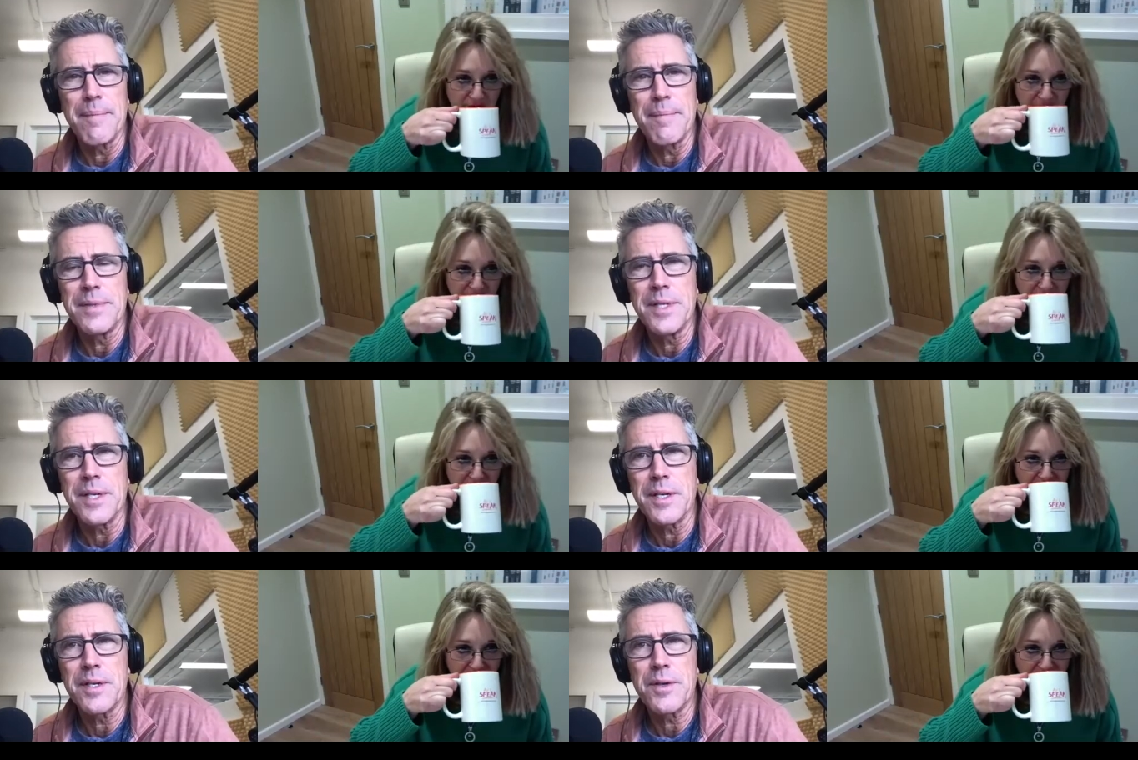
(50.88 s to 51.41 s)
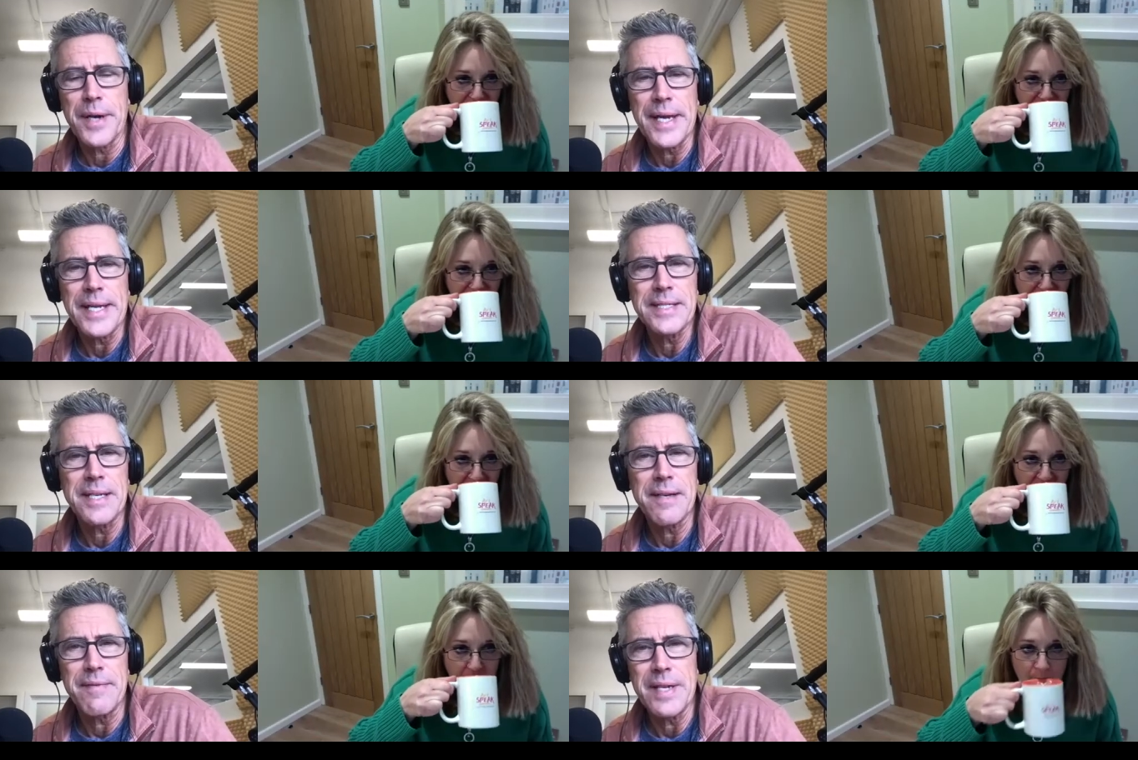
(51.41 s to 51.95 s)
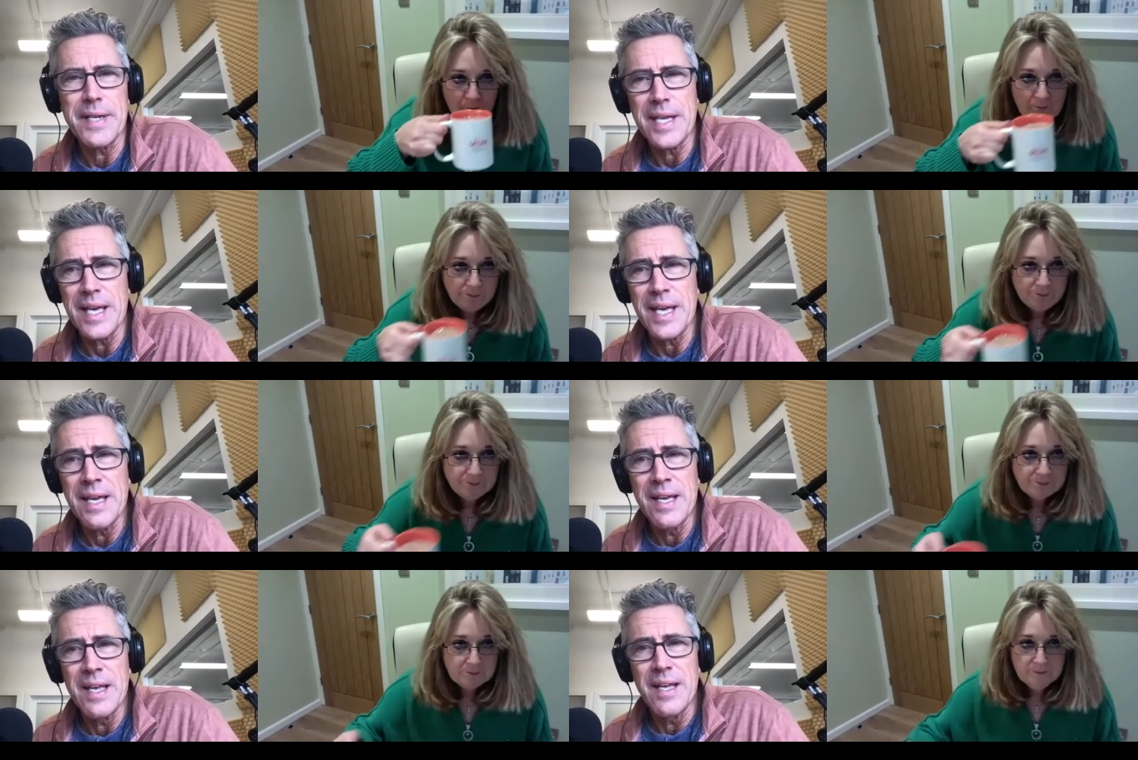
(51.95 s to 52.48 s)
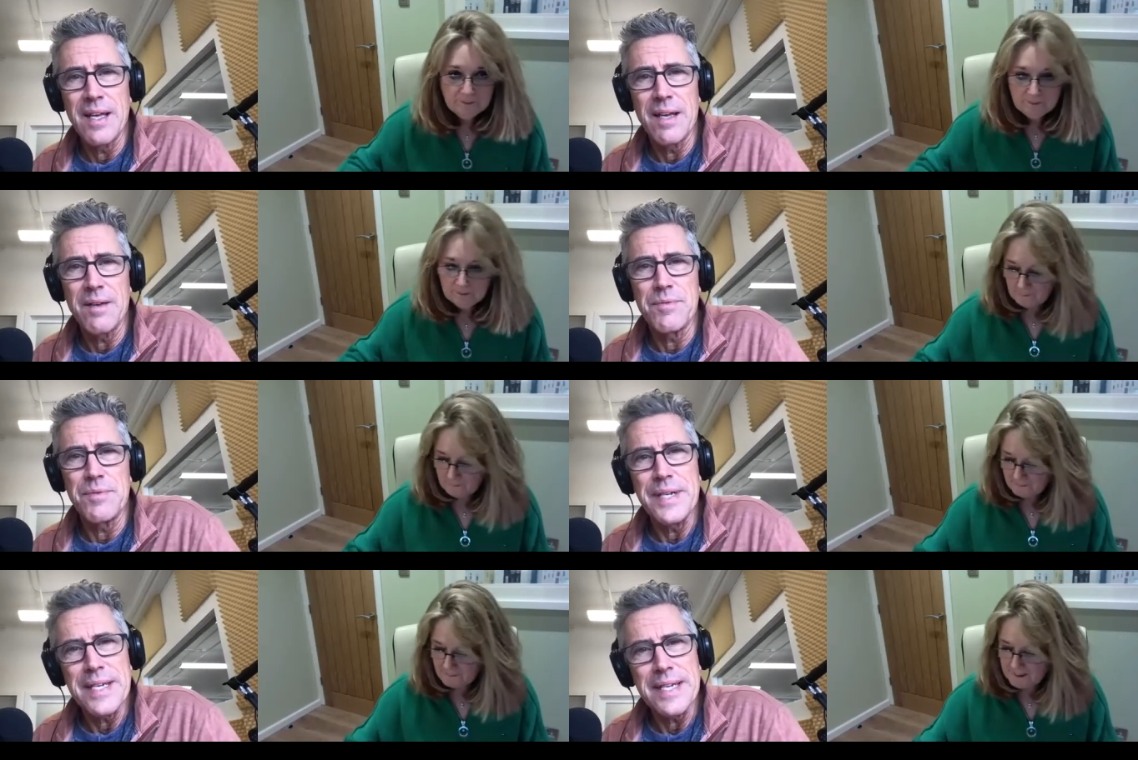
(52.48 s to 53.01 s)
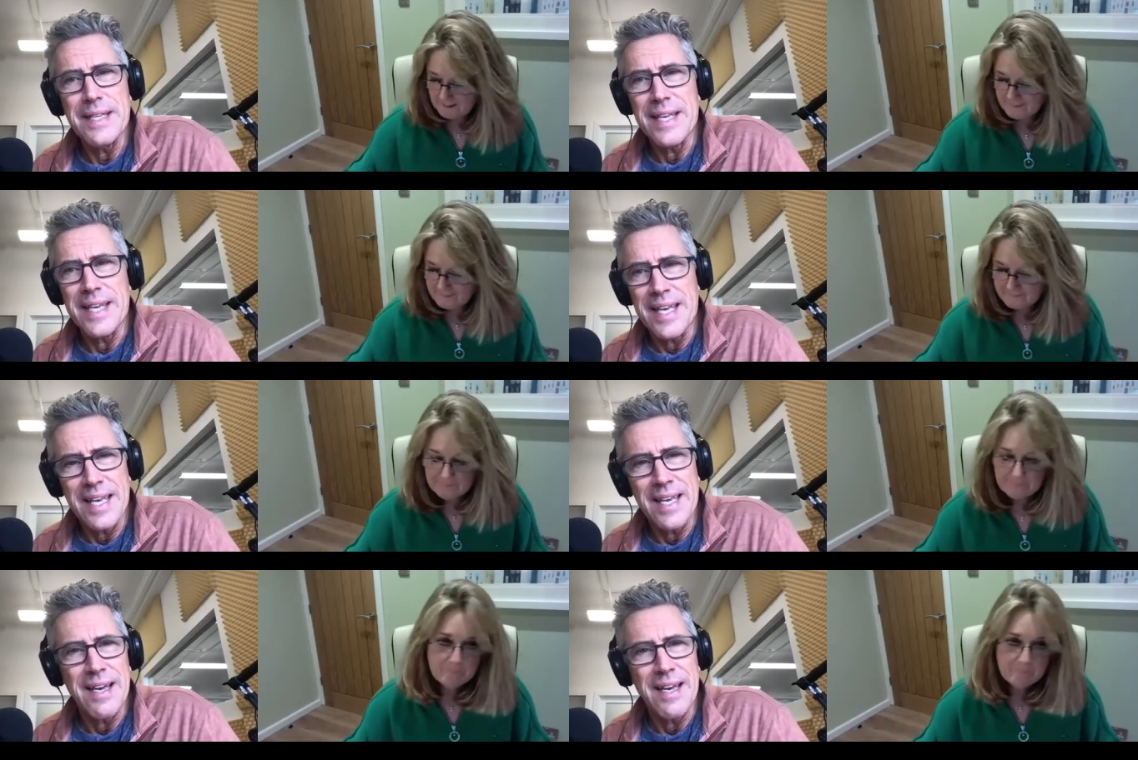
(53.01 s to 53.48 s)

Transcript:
Speaker 1: to creativity, really.